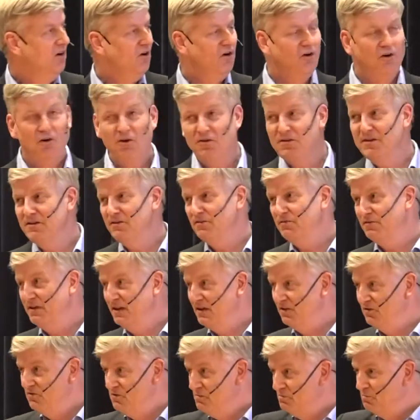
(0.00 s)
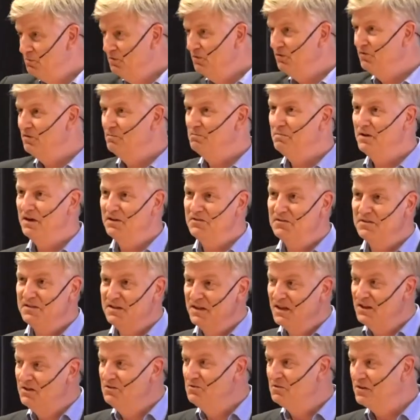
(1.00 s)
All these things, you push a
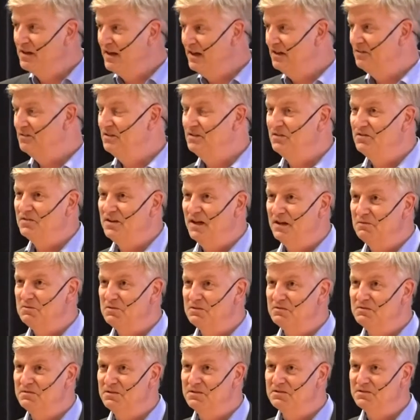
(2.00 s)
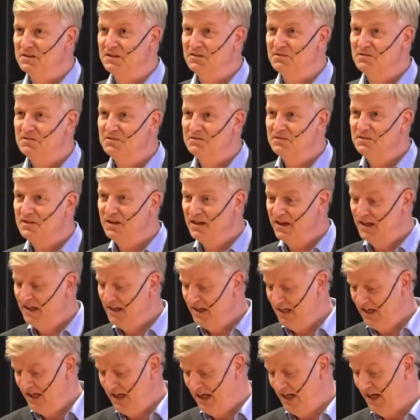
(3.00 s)
button and you get these types of results.
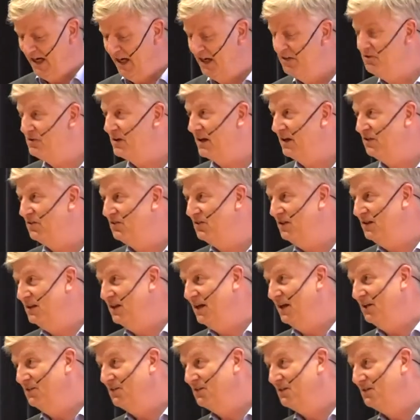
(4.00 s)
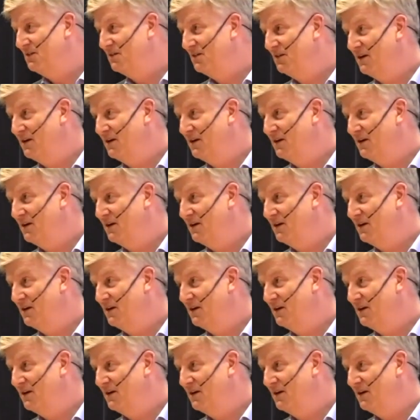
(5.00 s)
And you can see that.